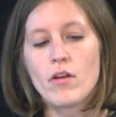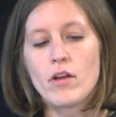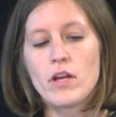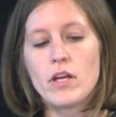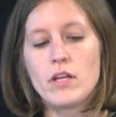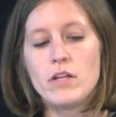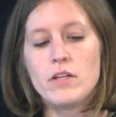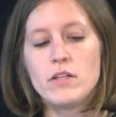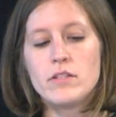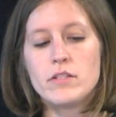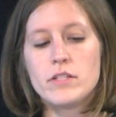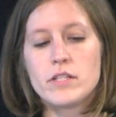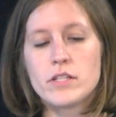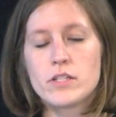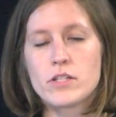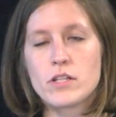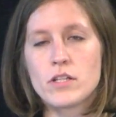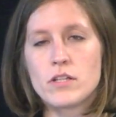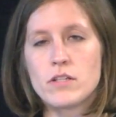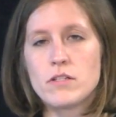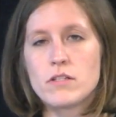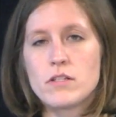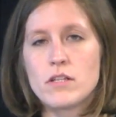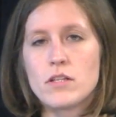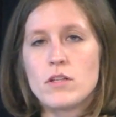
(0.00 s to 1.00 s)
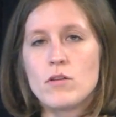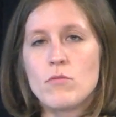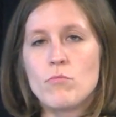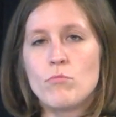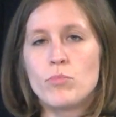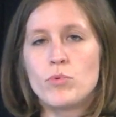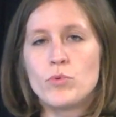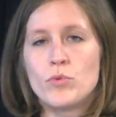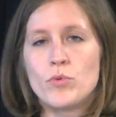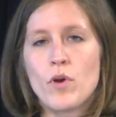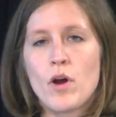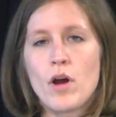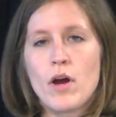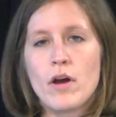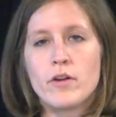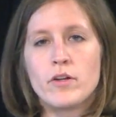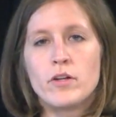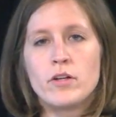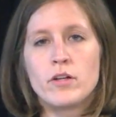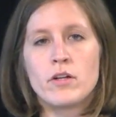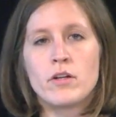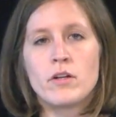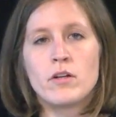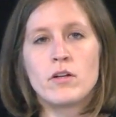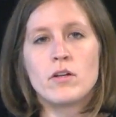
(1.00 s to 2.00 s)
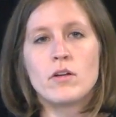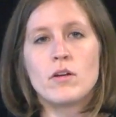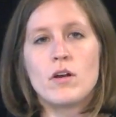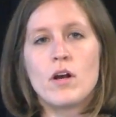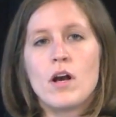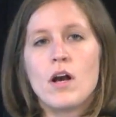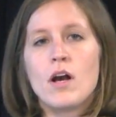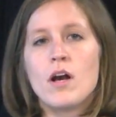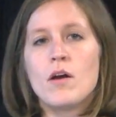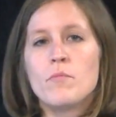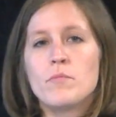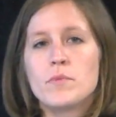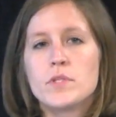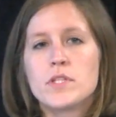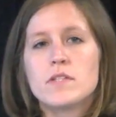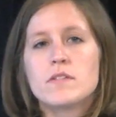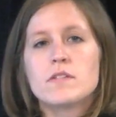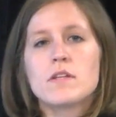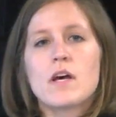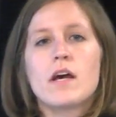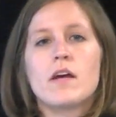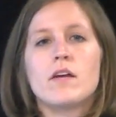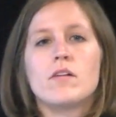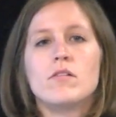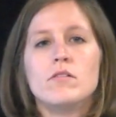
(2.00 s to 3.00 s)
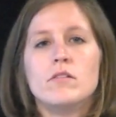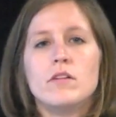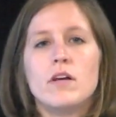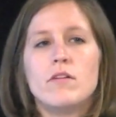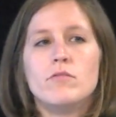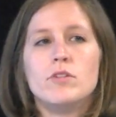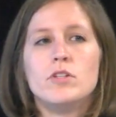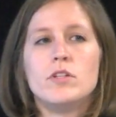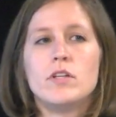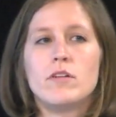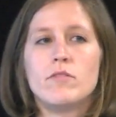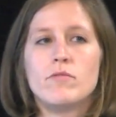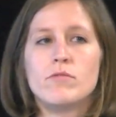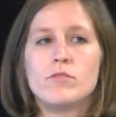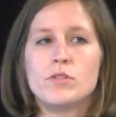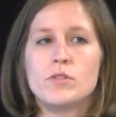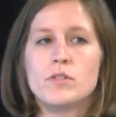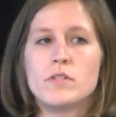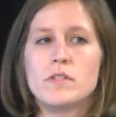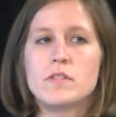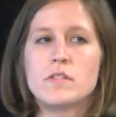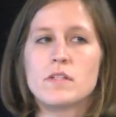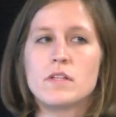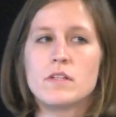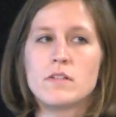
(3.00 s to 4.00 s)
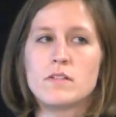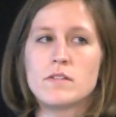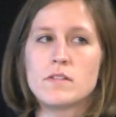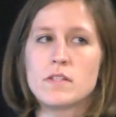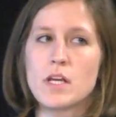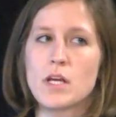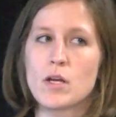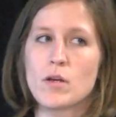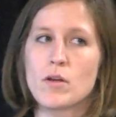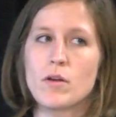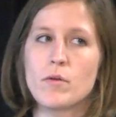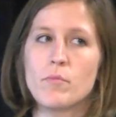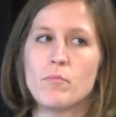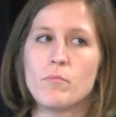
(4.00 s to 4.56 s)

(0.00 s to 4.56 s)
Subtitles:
in addition to the broader societal level influences like